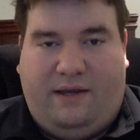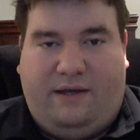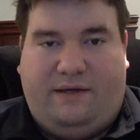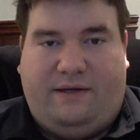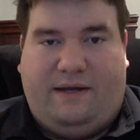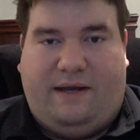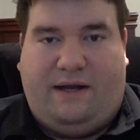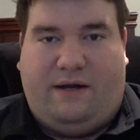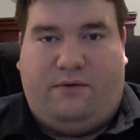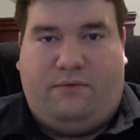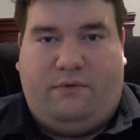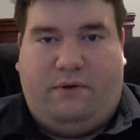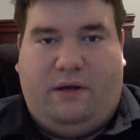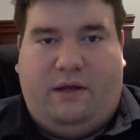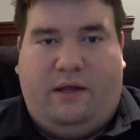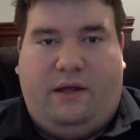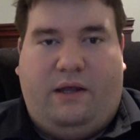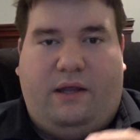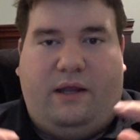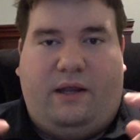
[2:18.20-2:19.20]
Now,
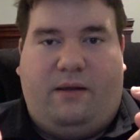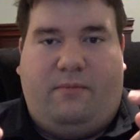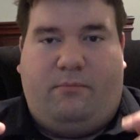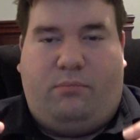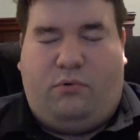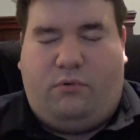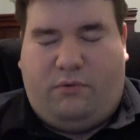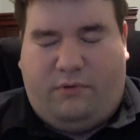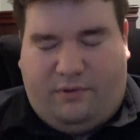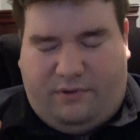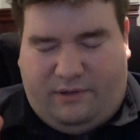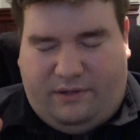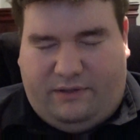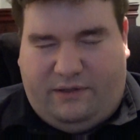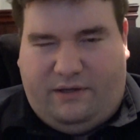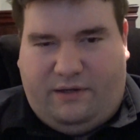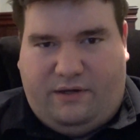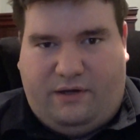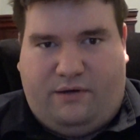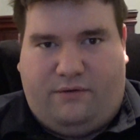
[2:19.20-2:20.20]
important thing
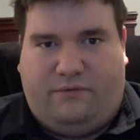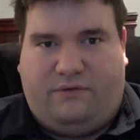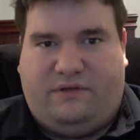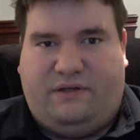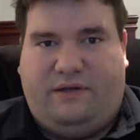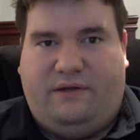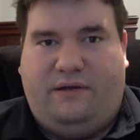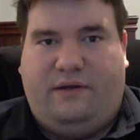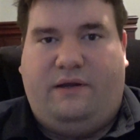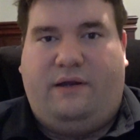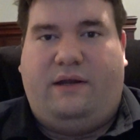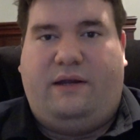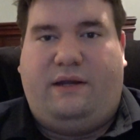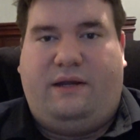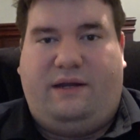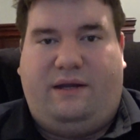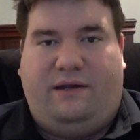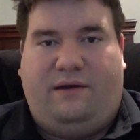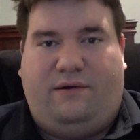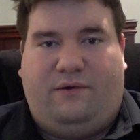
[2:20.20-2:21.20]
to note
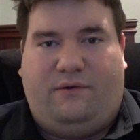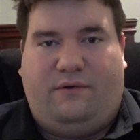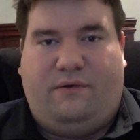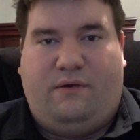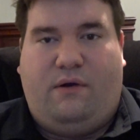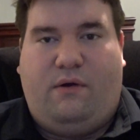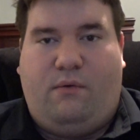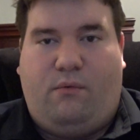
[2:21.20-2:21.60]
here.